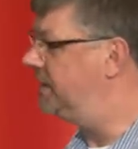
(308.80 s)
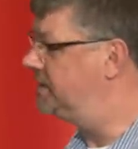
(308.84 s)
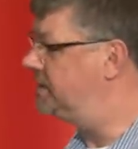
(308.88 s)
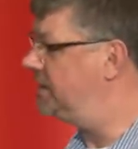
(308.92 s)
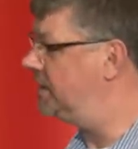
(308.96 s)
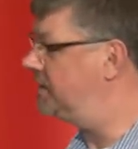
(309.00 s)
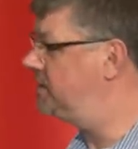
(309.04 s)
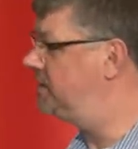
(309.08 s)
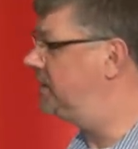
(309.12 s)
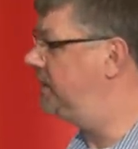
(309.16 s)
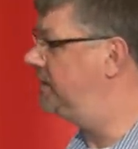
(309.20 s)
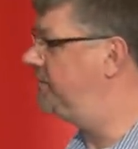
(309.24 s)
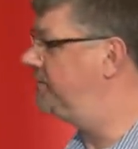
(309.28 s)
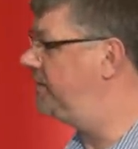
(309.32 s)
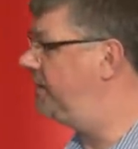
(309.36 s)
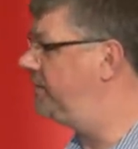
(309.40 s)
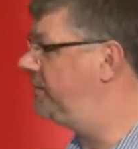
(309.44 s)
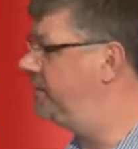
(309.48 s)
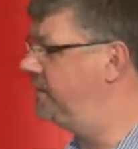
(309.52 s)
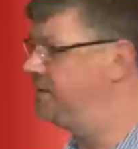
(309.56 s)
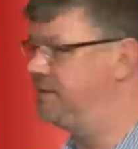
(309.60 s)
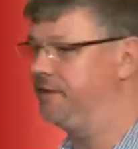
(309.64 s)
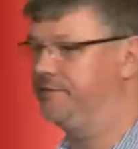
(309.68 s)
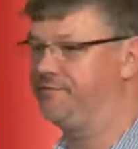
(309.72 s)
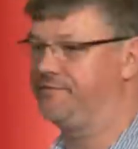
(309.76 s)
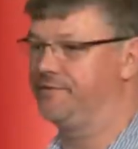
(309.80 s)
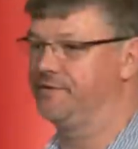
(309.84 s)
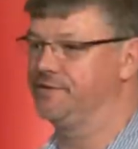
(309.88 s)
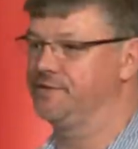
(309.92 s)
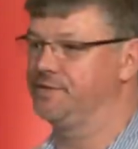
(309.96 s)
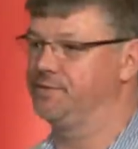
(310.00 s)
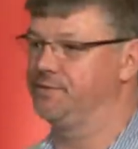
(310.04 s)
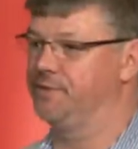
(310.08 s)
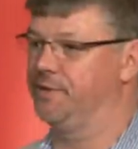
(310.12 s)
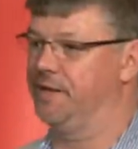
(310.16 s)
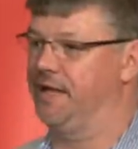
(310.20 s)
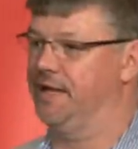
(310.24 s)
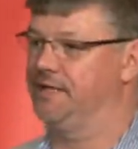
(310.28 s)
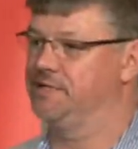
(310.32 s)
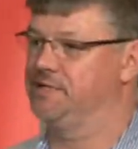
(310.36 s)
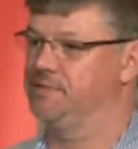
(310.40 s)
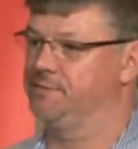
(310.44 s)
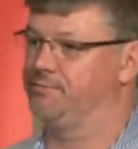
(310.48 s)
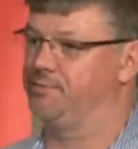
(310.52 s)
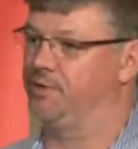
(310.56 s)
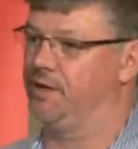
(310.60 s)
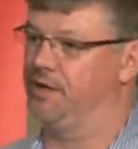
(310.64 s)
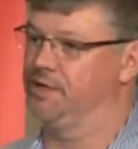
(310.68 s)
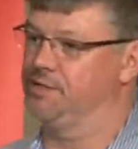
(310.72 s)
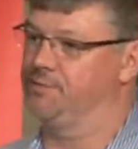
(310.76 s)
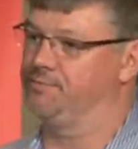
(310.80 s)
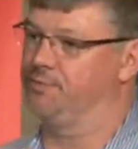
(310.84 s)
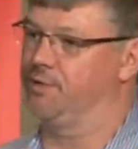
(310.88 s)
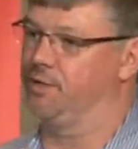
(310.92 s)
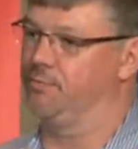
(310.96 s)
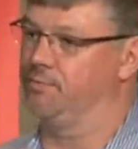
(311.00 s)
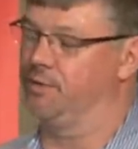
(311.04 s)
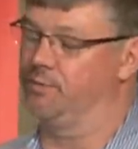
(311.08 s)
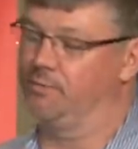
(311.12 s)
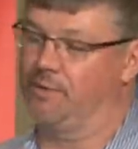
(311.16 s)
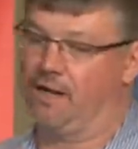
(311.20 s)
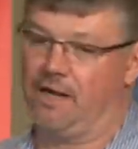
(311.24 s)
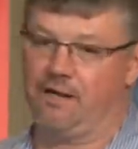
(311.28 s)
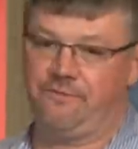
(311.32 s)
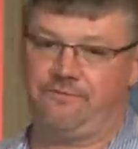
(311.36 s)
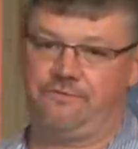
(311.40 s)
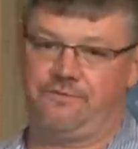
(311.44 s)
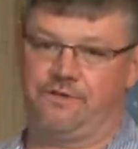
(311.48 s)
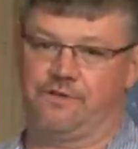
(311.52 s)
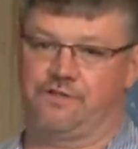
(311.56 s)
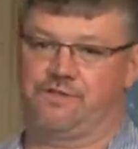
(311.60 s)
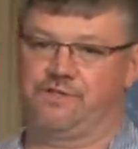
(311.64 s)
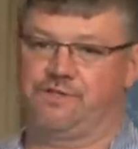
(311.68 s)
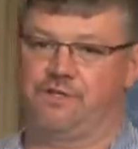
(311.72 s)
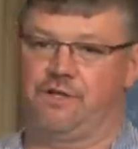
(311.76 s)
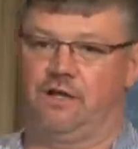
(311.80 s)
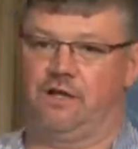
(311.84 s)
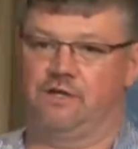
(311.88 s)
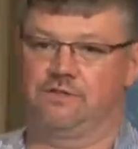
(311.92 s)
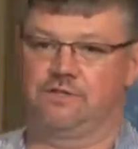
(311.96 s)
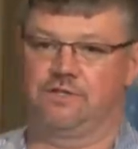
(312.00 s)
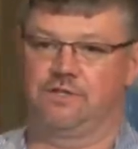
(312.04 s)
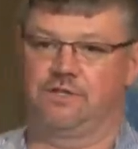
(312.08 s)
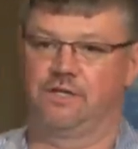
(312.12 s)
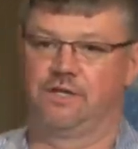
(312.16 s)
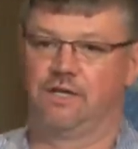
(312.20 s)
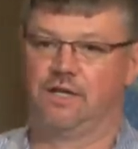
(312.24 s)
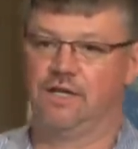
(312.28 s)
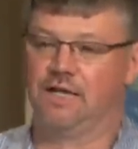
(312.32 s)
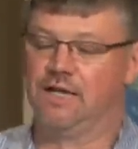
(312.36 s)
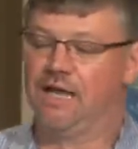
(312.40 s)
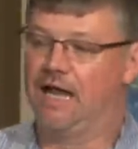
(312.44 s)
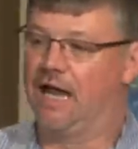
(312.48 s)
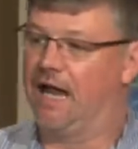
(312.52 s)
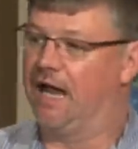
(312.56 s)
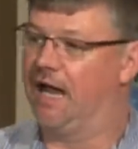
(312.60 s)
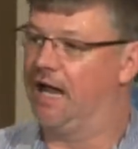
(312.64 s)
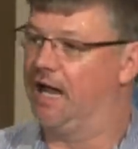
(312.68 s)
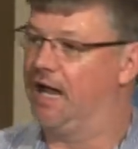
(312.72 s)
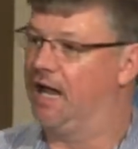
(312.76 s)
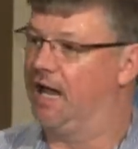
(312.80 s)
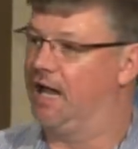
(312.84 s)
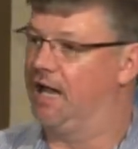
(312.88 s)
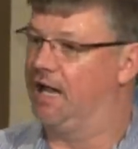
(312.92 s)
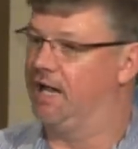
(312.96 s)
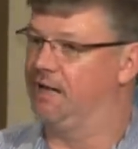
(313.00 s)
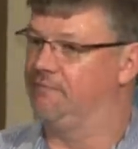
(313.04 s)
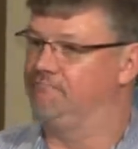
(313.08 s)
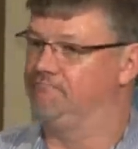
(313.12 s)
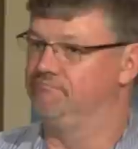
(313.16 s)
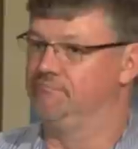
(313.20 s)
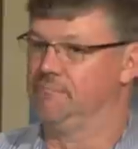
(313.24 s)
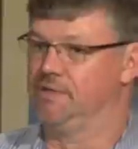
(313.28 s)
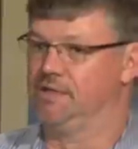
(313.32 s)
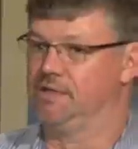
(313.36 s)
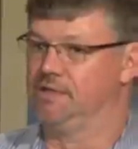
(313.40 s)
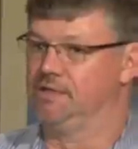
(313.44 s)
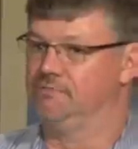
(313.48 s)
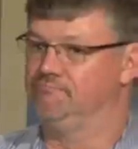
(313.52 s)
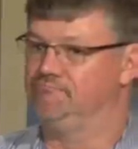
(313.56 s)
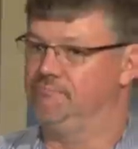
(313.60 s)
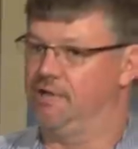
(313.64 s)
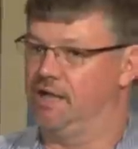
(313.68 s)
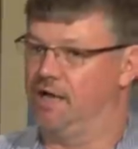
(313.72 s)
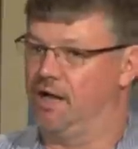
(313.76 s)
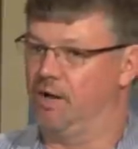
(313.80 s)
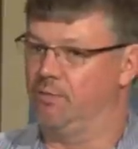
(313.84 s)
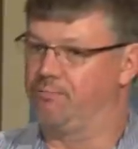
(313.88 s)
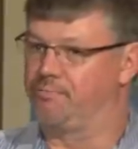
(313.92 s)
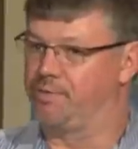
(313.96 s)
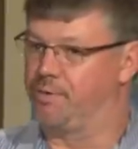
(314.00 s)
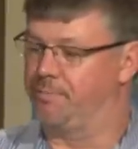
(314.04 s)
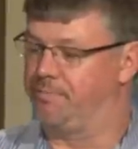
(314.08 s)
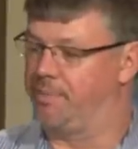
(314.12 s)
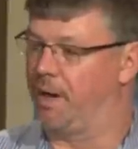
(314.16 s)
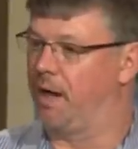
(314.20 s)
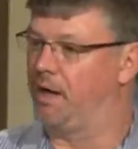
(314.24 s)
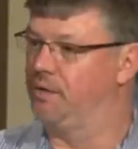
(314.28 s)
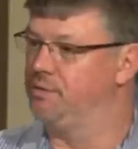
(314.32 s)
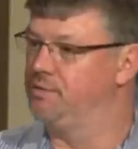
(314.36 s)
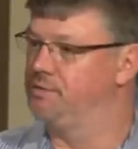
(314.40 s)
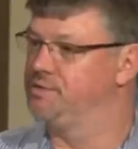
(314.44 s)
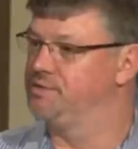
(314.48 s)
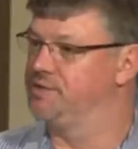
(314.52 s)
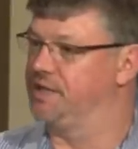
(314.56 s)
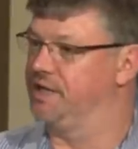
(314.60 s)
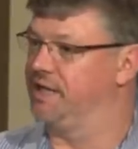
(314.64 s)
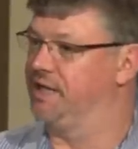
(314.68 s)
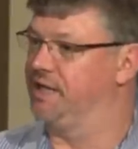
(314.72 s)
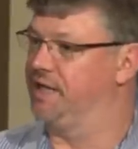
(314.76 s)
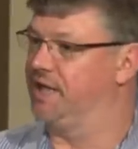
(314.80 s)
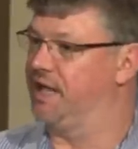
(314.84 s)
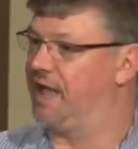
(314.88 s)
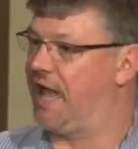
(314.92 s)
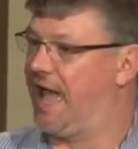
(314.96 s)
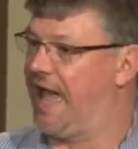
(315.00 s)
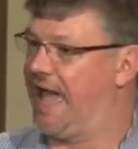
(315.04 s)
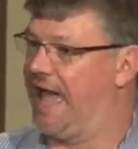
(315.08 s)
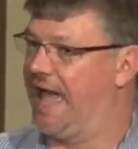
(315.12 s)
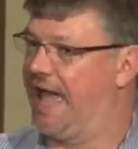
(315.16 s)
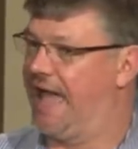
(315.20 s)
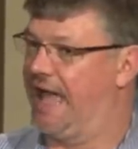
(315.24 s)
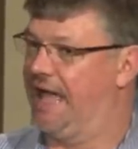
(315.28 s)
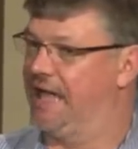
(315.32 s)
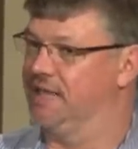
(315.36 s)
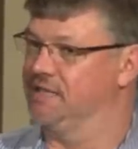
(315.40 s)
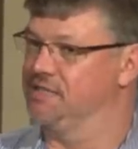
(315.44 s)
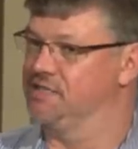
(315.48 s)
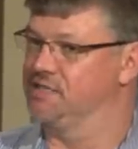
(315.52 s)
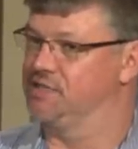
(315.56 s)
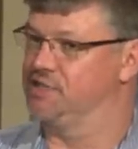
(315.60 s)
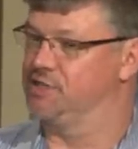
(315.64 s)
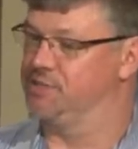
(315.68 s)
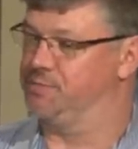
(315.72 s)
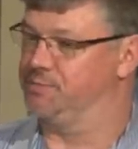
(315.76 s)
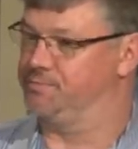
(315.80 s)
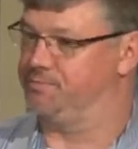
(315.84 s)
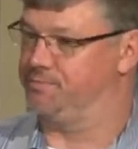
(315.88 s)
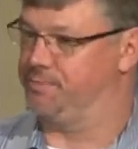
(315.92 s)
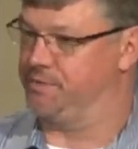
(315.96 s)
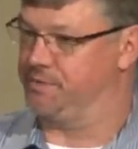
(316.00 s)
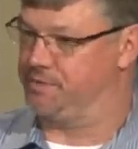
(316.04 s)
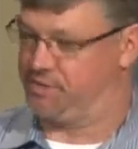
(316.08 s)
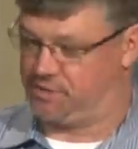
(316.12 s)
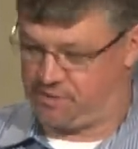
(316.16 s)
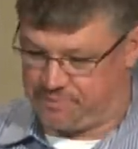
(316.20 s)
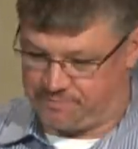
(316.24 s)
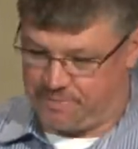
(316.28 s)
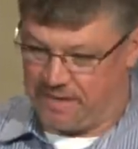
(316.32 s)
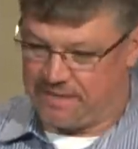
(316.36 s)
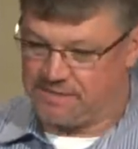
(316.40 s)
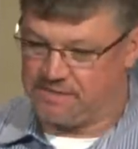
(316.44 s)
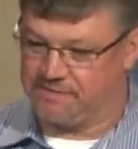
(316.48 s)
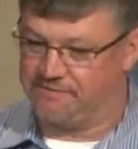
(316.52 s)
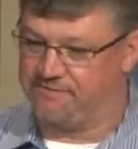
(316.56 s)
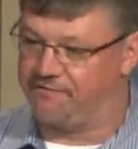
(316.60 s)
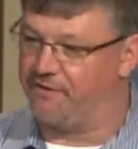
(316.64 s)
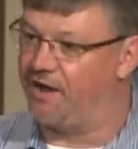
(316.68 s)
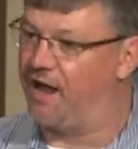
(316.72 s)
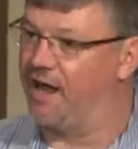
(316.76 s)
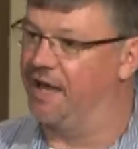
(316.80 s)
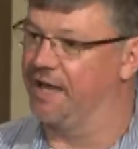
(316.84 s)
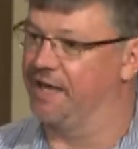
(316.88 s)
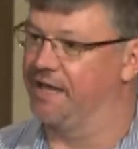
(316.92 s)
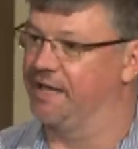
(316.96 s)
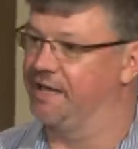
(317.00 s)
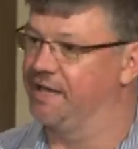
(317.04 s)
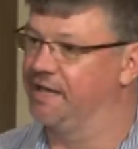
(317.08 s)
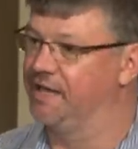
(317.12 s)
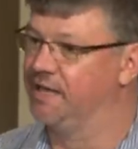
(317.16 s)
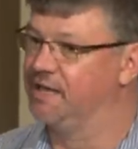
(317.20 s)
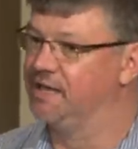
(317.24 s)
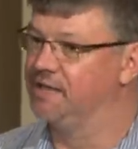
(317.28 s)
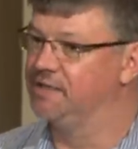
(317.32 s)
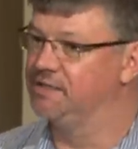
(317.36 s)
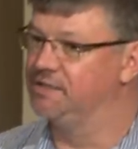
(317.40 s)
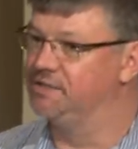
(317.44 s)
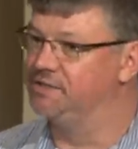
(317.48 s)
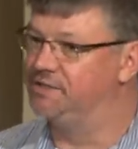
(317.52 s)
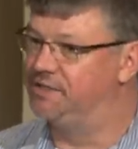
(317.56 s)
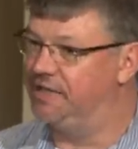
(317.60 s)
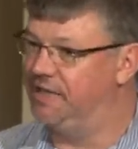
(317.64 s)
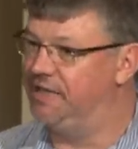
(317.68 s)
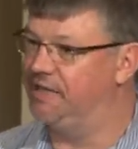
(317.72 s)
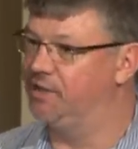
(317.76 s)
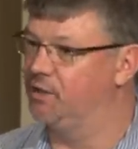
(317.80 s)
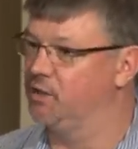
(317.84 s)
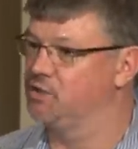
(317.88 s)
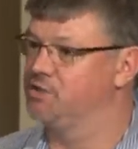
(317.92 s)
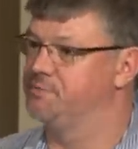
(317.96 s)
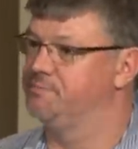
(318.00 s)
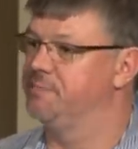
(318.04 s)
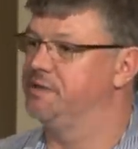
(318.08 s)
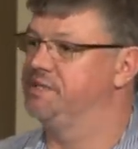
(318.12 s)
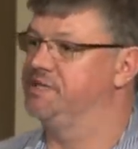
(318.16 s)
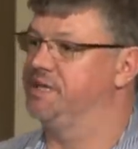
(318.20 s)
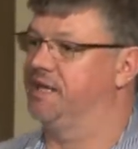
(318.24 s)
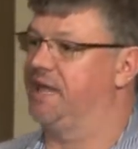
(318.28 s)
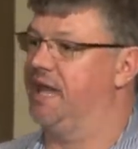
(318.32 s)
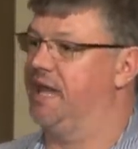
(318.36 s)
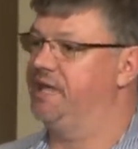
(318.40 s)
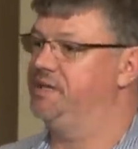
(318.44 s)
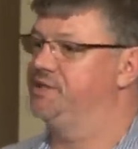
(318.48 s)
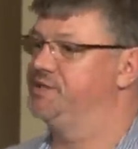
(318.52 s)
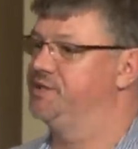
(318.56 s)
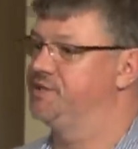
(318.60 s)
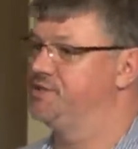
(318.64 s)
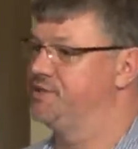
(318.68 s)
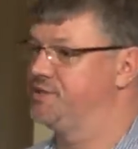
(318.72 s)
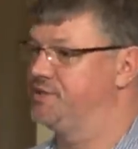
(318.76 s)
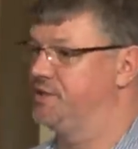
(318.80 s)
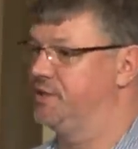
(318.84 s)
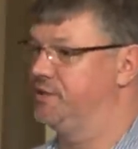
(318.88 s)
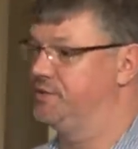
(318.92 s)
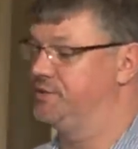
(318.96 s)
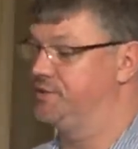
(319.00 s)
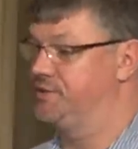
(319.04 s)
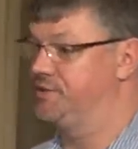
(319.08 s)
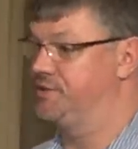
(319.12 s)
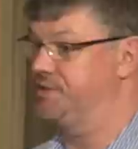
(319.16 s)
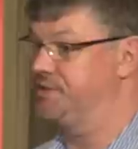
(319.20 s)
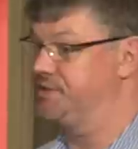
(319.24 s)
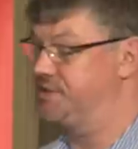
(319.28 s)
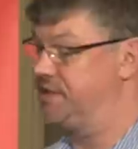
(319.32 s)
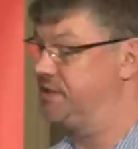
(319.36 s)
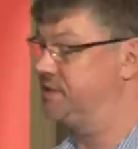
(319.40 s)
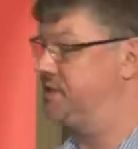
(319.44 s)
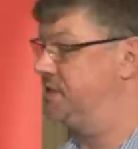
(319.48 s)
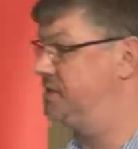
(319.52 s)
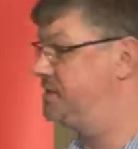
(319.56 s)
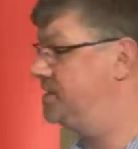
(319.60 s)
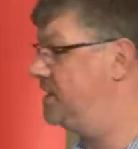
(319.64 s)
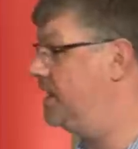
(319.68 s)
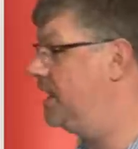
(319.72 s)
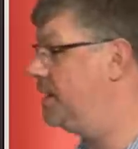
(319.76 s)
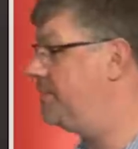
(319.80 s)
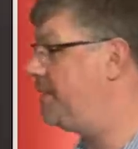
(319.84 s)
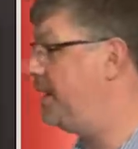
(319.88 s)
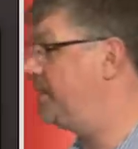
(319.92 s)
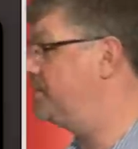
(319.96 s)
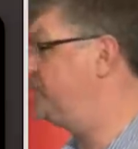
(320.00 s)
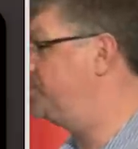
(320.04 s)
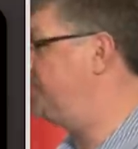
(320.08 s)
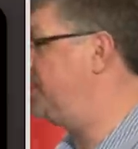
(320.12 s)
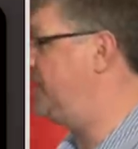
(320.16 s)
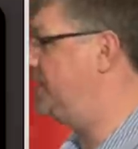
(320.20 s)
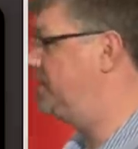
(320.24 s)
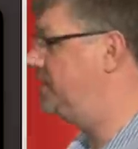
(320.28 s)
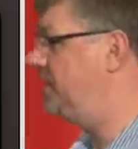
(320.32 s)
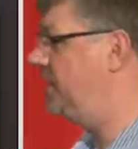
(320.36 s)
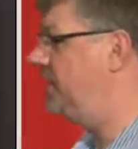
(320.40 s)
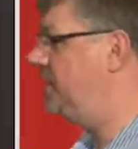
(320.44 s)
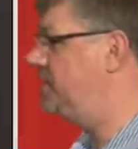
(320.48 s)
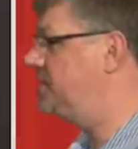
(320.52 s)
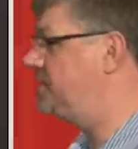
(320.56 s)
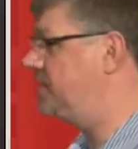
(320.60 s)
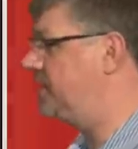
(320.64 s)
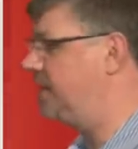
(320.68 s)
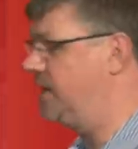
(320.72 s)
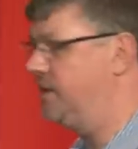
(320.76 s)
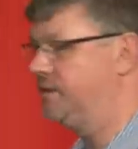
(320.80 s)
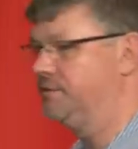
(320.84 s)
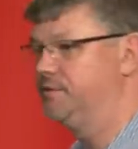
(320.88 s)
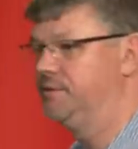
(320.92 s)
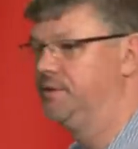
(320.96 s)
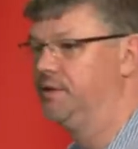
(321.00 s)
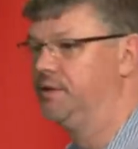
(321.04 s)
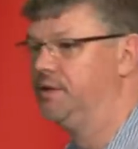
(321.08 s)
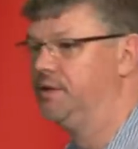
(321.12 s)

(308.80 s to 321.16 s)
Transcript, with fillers: it's actually very different to an enterprise problem. When I first started uh, you know, proposing and sp specifying DDoS mitigation solutions, as I say, about ten years ago,